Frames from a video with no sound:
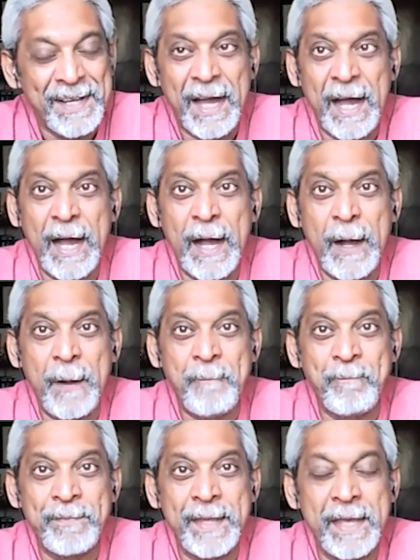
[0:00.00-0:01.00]

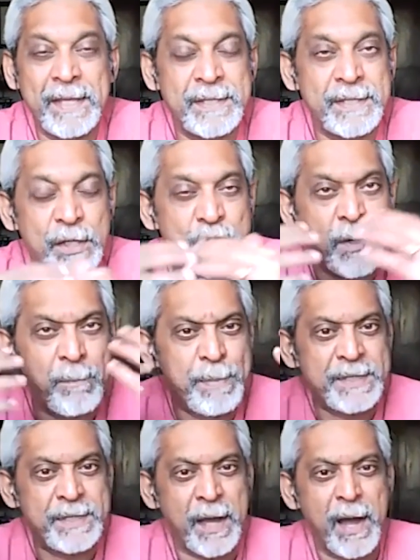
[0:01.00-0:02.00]
Um, it's such a
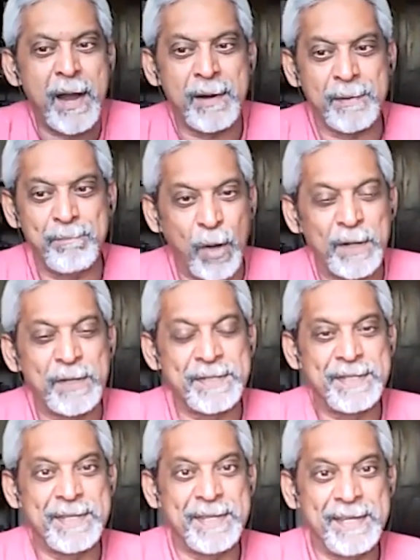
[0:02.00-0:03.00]
bizarre
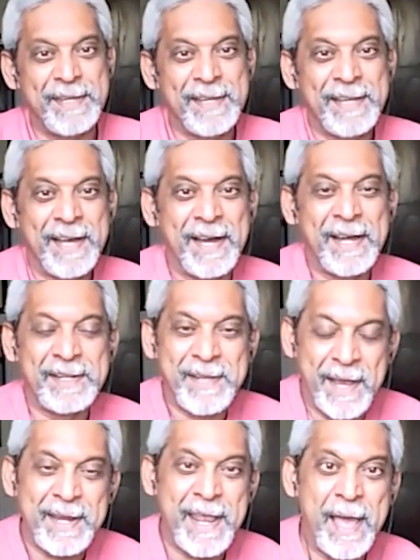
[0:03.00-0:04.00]
policy uh,
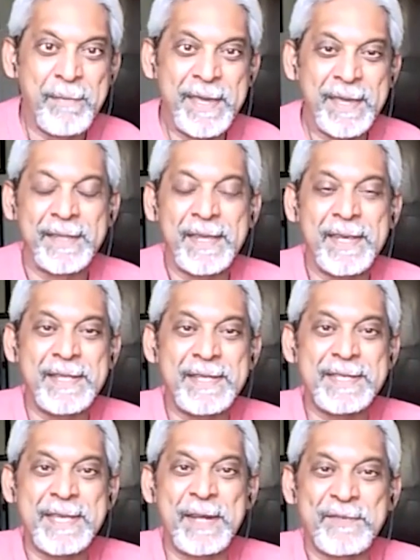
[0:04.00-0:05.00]
dynamic that
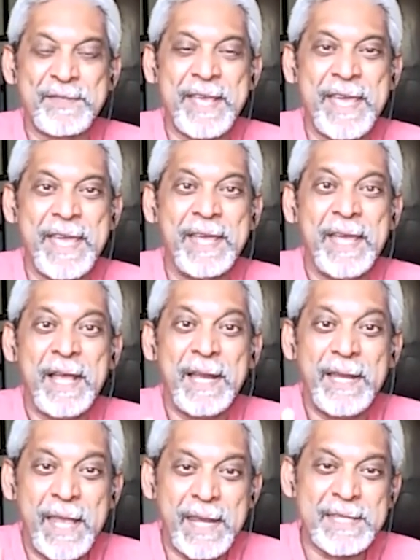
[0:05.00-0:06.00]
instead of saying,
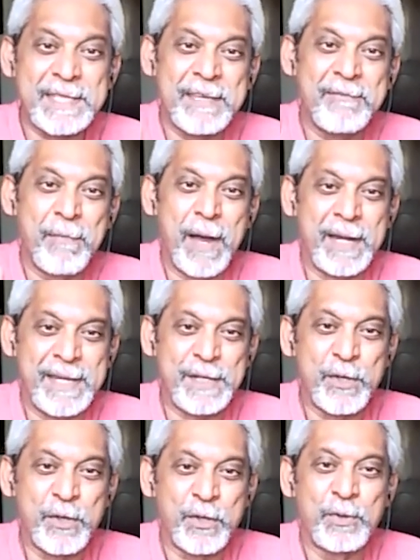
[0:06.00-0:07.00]
let us give money
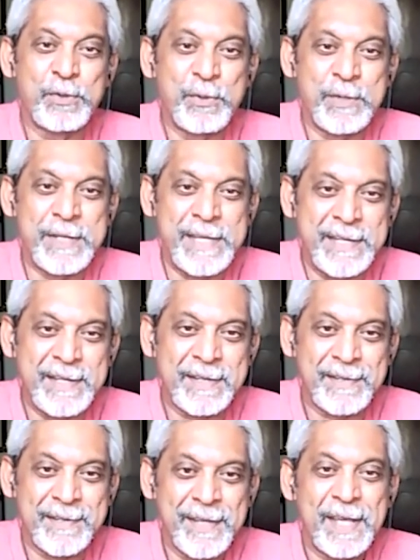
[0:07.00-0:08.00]
to those who need
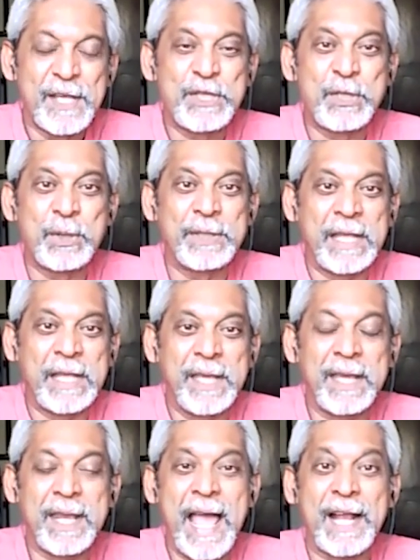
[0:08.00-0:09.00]
it right. so that they
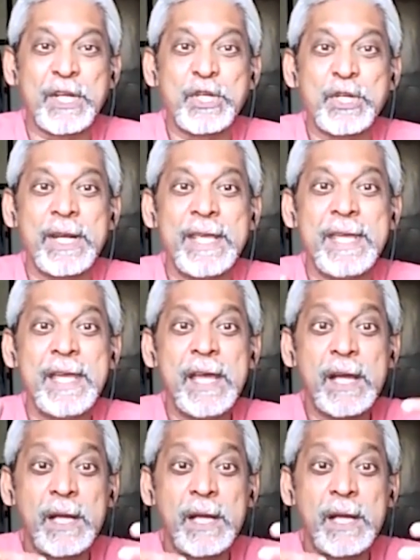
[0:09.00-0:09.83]
can actually